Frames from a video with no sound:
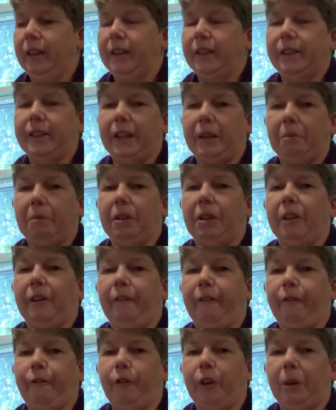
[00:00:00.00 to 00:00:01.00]
similar
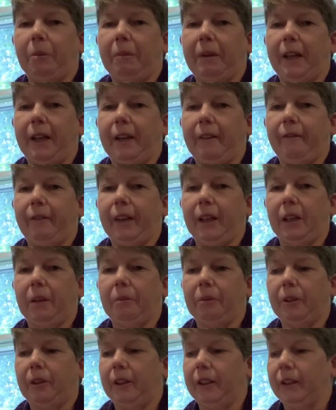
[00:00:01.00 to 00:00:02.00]
format
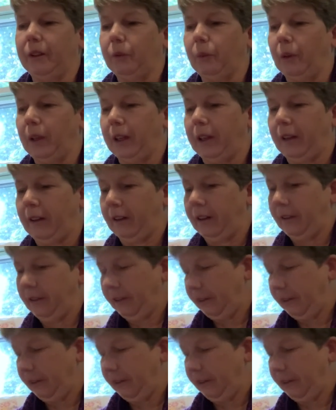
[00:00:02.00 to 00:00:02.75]
available as well.